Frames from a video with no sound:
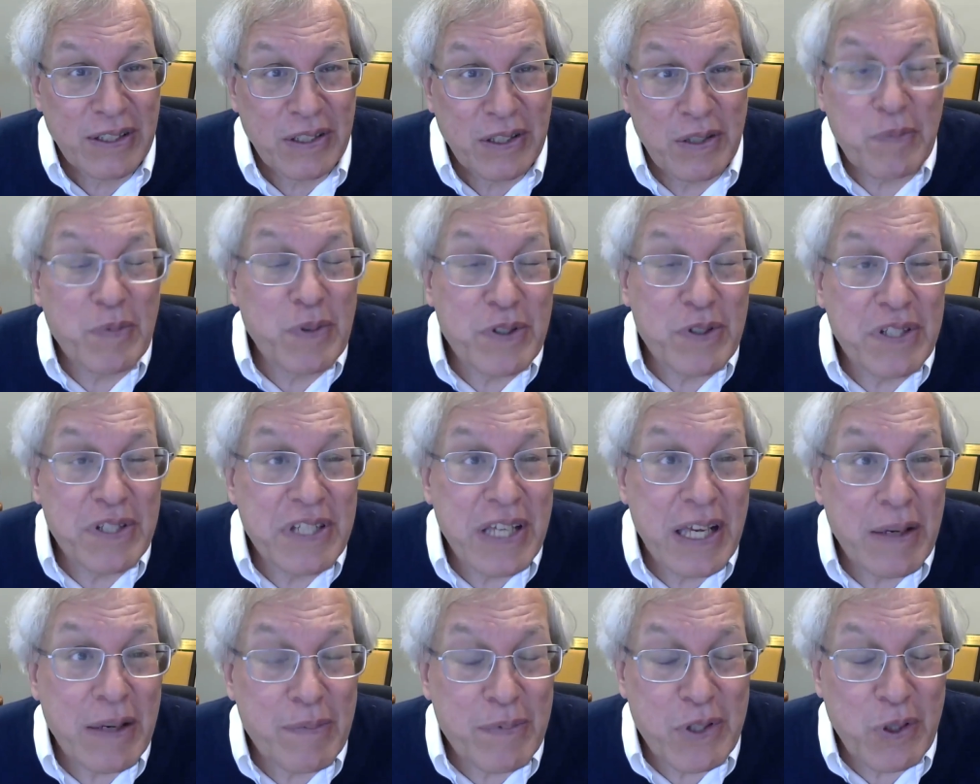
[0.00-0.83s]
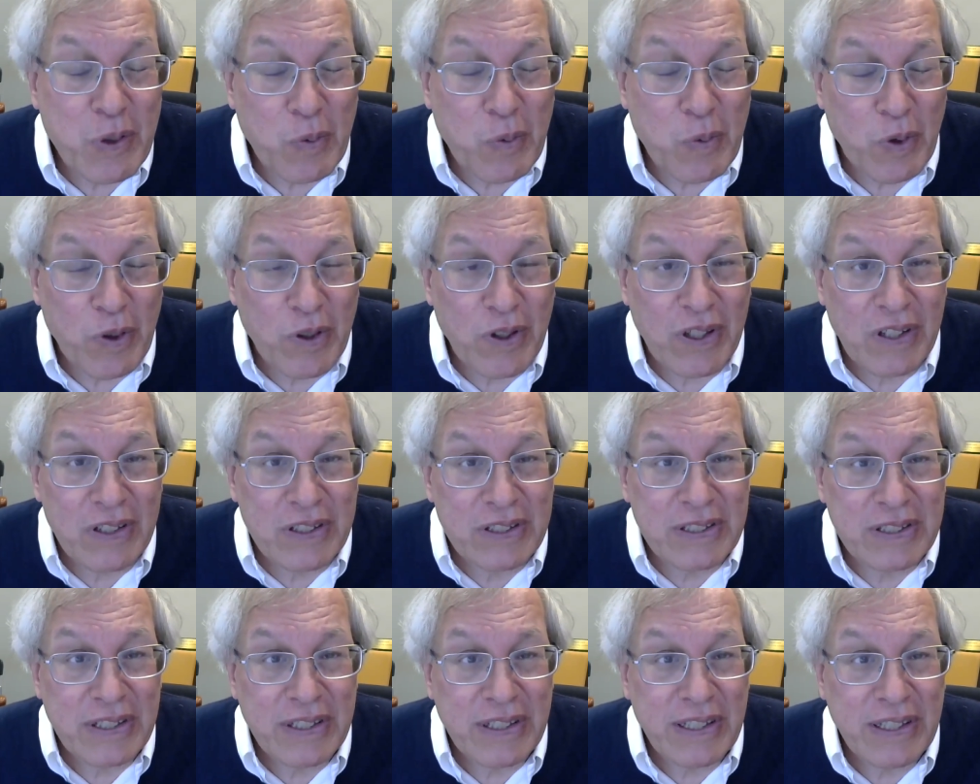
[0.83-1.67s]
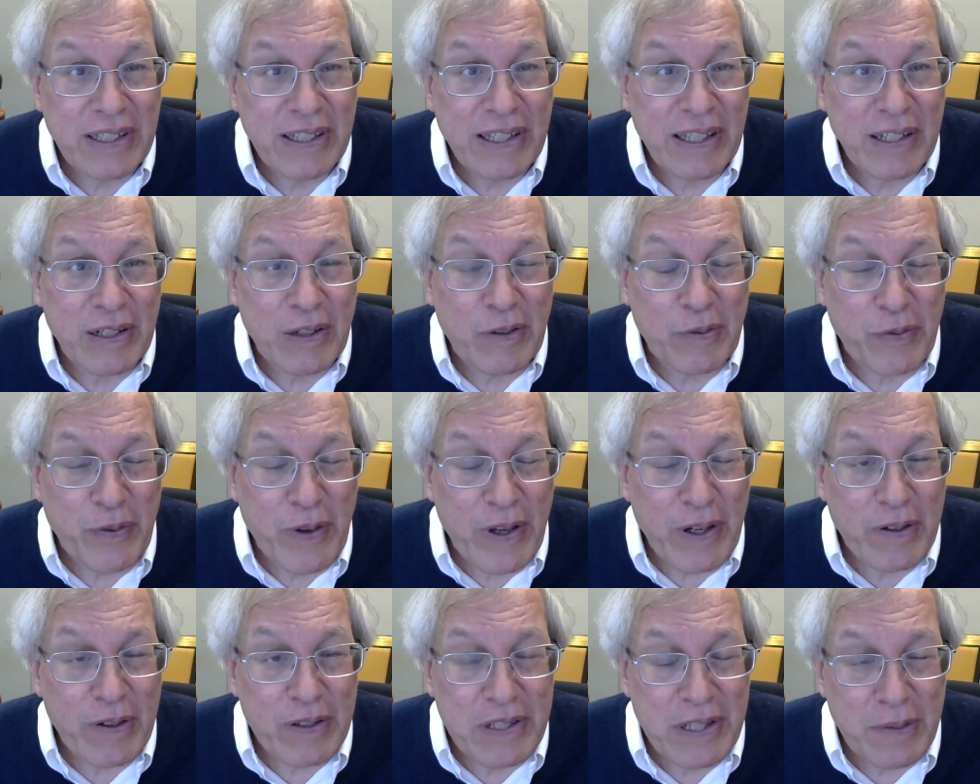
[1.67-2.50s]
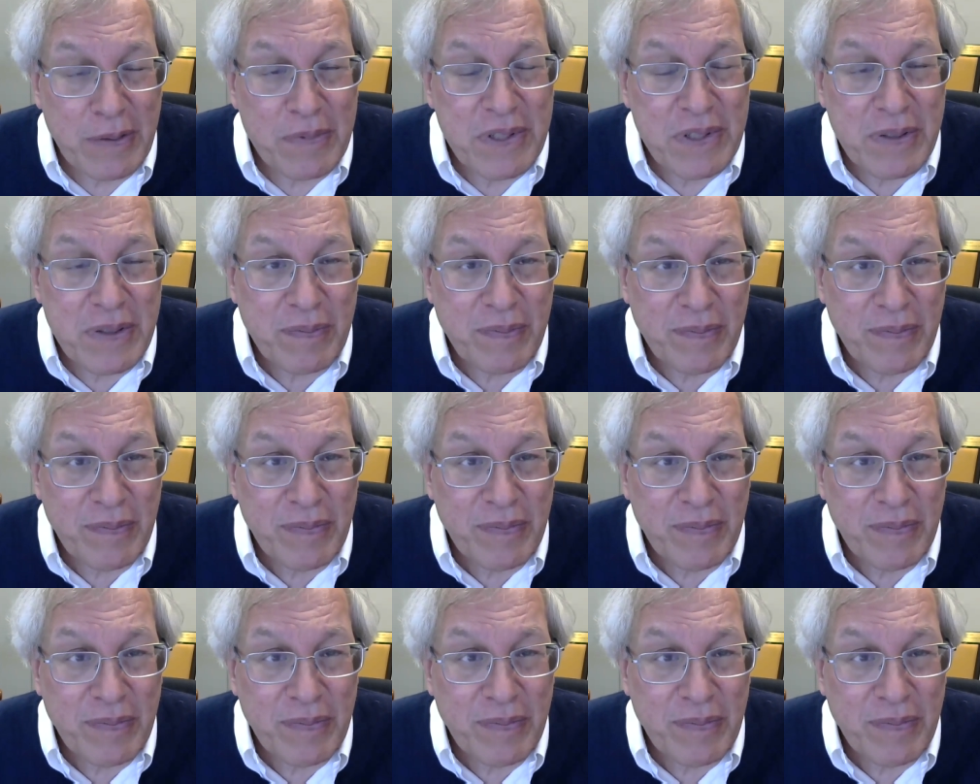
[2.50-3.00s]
the museums of the world at our fingertips.